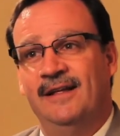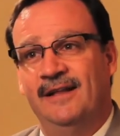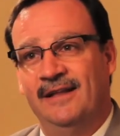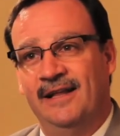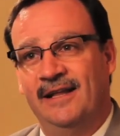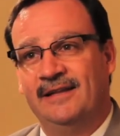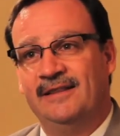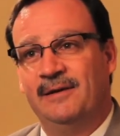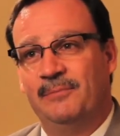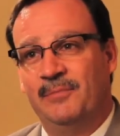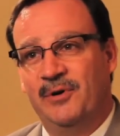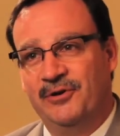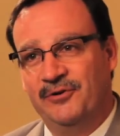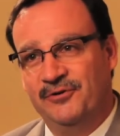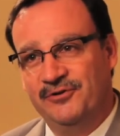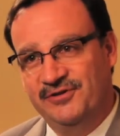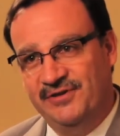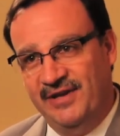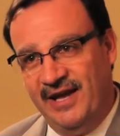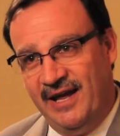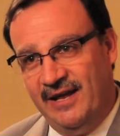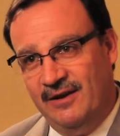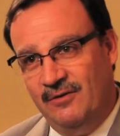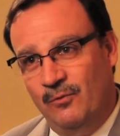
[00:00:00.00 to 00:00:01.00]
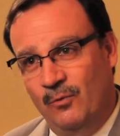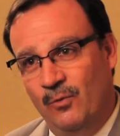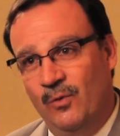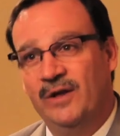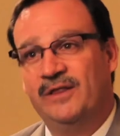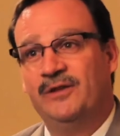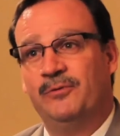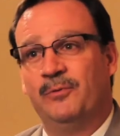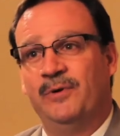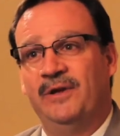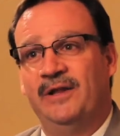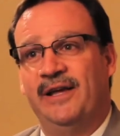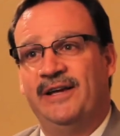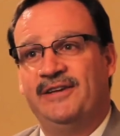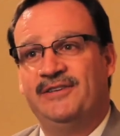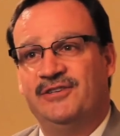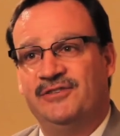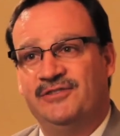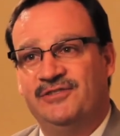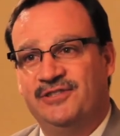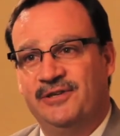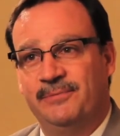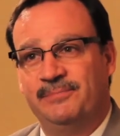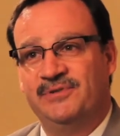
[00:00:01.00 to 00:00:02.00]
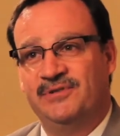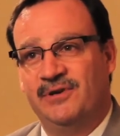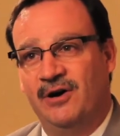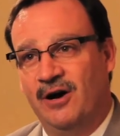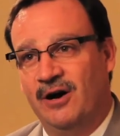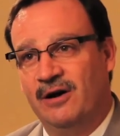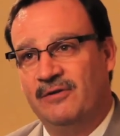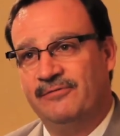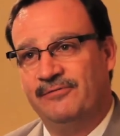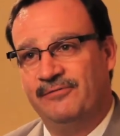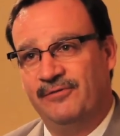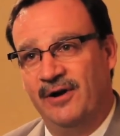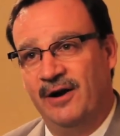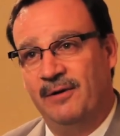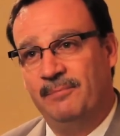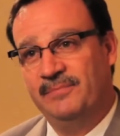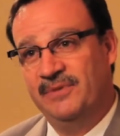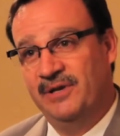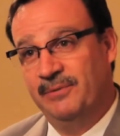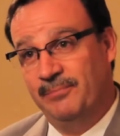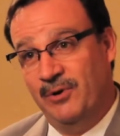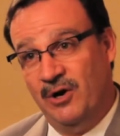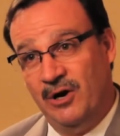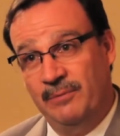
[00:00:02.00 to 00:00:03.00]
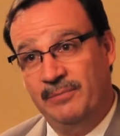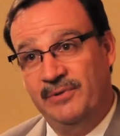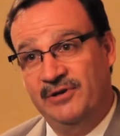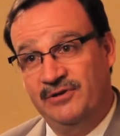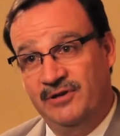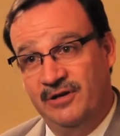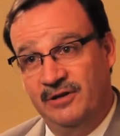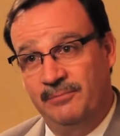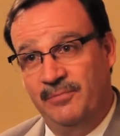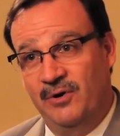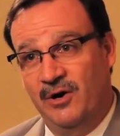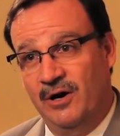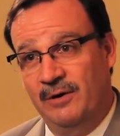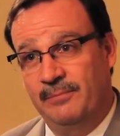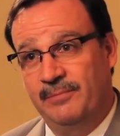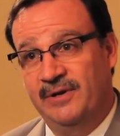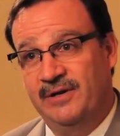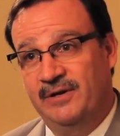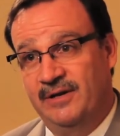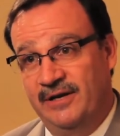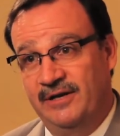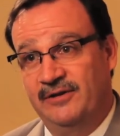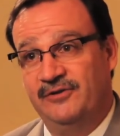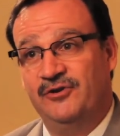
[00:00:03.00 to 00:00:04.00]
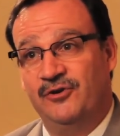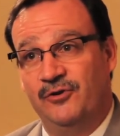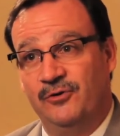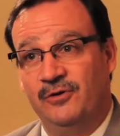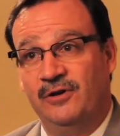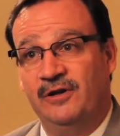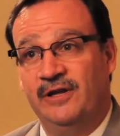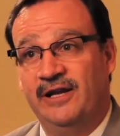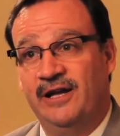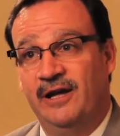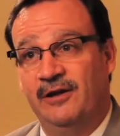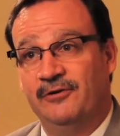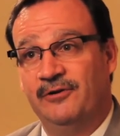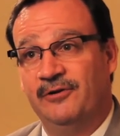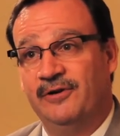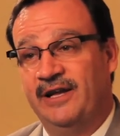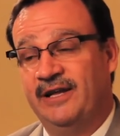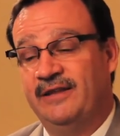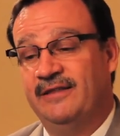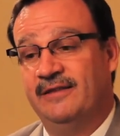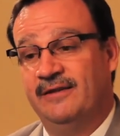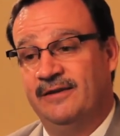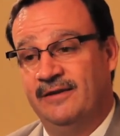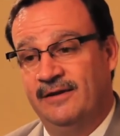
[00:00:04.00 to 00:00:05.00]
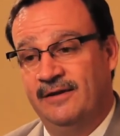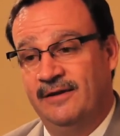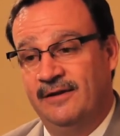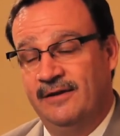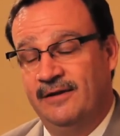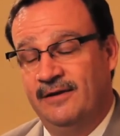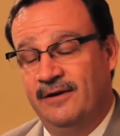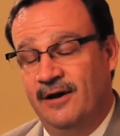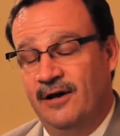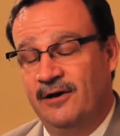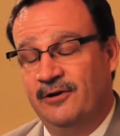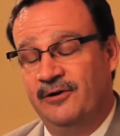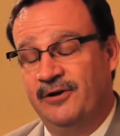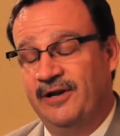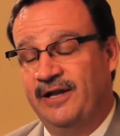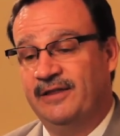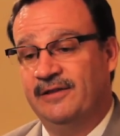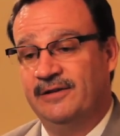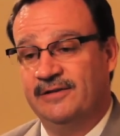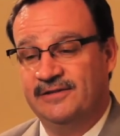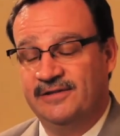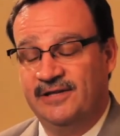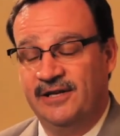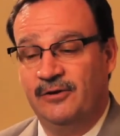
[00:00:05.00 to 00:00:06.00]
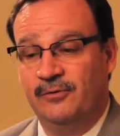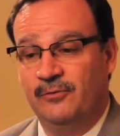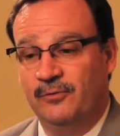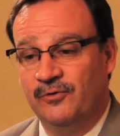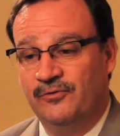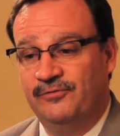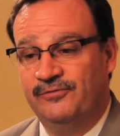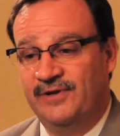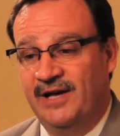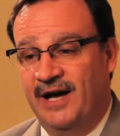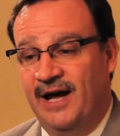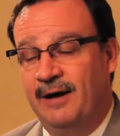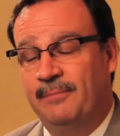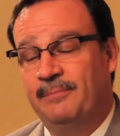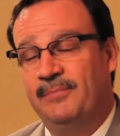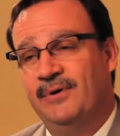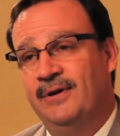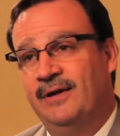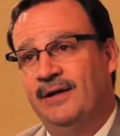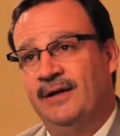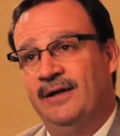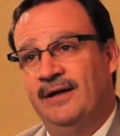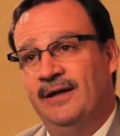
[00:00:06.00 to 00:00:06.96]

let them understand what the relationships are from department to department internally underneath a single rooftop,